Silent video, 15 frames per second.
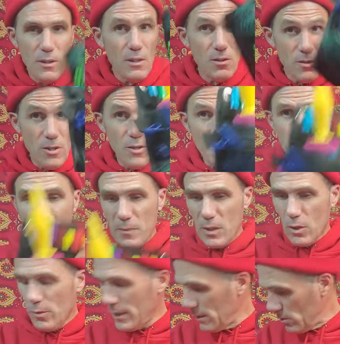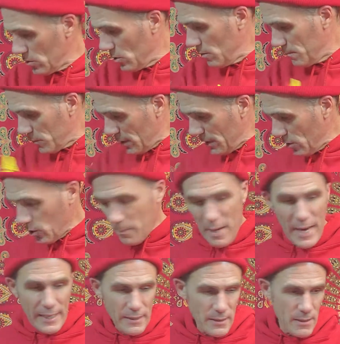So great little
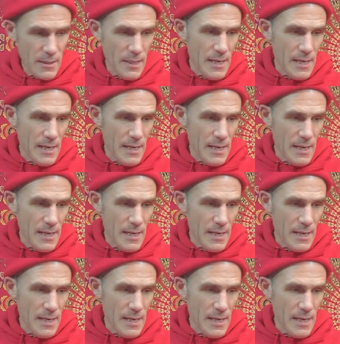bags.